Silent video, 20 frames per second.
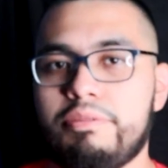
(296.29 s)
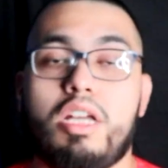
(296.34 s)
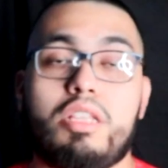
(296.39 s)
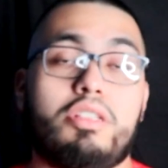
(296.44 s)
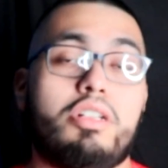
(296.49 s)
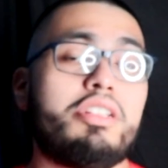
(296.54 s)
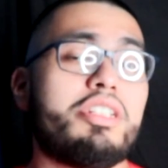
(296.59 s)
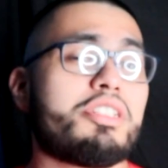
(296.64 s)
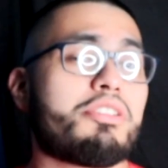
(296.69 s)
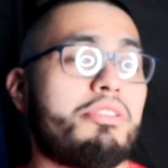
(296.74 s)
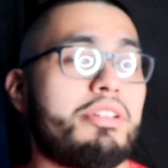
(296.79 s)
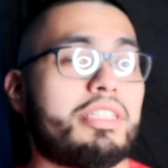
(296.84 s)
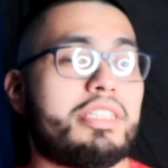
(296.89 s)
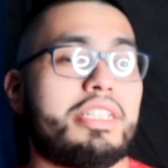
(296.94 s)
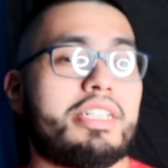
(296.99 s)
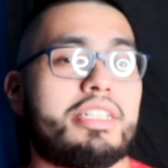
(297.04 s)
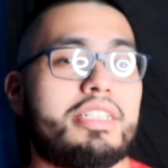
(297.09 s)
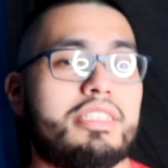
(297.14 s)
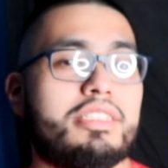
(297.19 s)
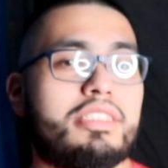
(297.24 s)
Another great
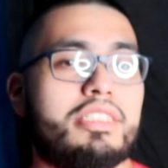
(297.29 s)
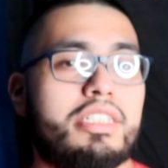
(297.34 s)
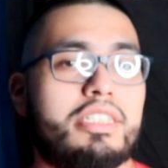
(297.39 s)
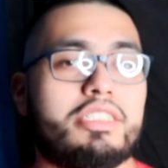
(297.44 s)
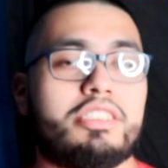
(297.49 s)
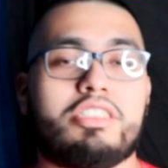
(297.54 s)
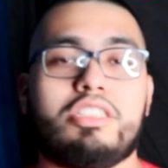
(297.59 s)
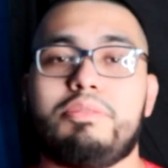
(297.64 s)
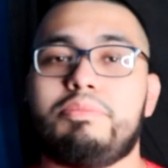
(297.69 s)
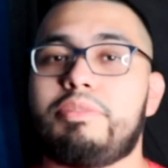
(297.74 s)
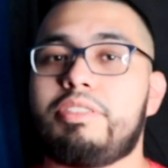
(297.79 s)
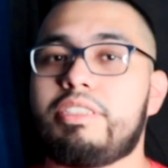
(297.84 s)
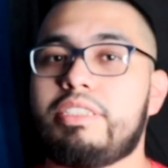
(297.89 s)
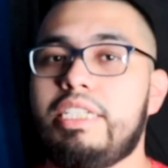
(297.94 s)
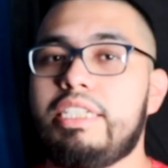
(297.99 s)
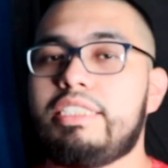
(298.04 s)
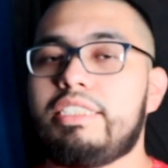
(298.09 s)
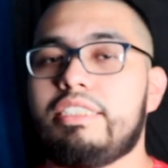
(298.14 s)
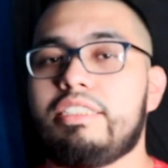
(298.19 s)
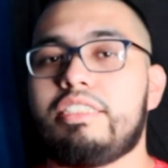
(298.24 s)
thing is that some
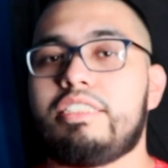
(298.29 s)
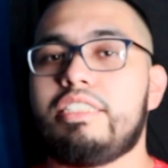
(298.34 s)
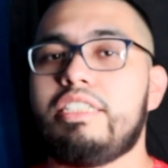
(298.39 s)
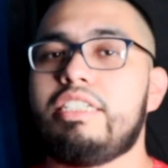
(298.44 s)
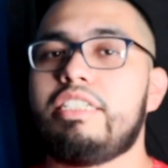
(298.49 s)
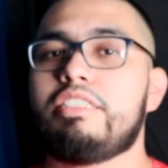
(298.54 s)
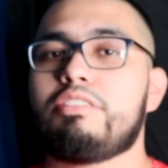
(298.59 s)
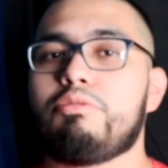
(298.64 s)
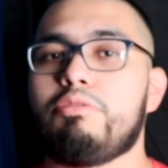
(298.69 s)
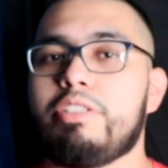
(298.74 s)
states and cities